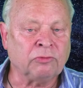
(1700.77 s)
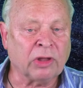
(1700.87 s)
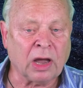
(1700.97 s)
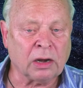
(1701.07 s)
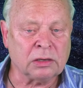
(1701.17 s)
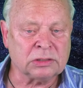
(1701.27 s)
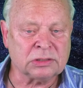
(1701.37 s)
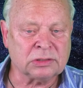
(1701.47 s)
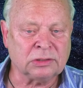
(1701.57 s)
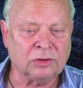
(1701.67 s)

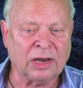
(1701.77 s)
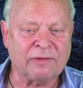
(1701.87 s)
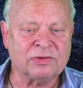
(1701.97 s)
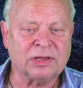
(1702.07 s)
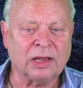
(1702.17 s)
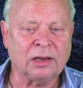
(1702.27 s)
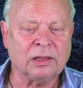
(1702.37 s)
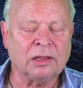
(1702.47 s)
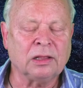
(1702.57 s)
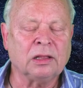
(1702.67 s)
Regardless your
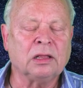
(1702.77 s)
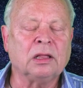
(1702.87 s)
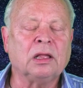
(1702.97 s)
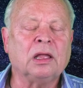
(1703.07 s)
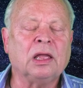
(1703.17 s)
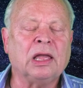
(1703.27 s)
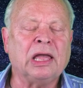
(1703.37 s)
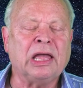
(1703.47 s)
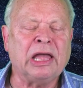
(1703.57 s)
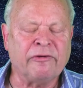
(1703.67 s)
lifestyle,
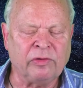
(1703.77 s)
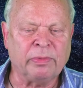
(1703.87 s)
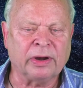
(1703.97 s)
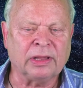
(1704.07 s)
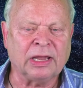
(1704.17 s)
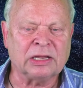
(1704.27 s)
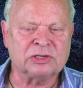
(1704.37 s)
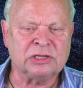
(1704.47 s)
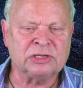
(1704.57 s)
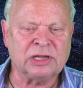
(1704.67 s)
everybody
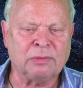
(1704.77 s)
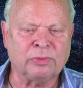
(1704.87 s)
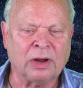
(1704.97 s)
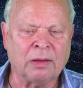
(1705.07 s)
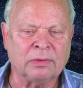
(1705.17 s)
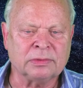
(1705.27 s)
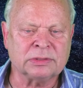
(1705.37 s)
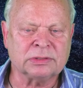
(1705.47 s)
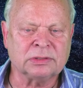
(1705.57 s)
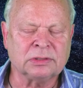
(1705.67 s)
has these same problems.
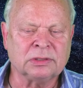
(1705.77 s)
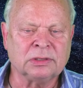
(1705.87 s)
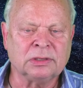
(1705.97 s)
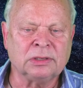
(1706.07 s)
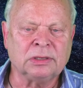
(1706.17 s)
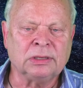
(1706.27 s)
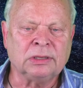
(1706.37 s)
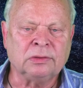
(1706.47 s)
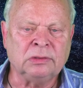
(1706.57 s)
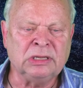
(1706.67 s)

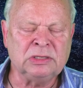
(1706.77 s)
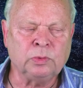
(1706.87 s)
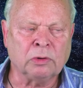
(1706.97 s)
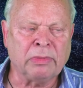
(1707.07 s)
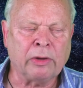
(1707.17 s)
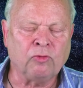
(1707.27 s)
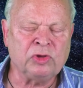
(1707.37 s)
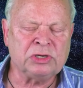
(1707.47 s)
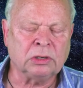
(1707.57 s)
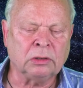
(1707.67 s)
These were my
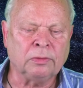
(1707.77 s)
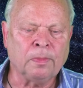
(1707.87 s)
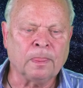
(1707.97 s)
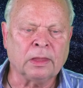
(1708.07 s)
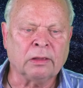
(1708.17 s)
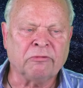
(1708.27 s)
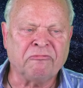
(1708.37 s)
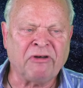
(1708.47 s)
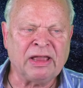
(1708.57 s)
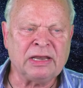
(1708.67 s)
original
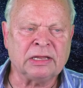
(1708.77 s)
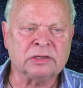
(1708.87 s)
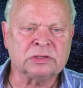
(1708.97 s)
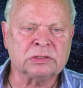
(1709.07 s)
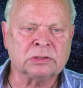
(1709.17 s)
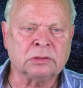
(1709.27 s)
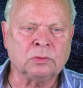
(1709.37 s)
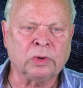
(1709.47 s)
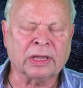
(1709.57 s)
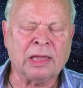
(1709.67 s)
findings,
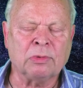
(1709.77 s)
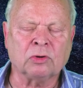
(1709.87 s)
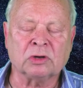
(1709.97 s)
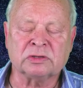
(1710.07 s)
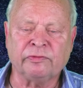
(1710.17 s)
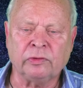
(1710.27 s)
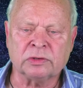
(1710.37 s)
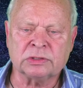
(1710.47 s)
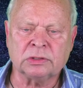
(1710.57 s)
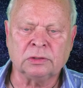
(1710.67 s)
where I came across
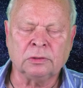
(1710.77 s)
first.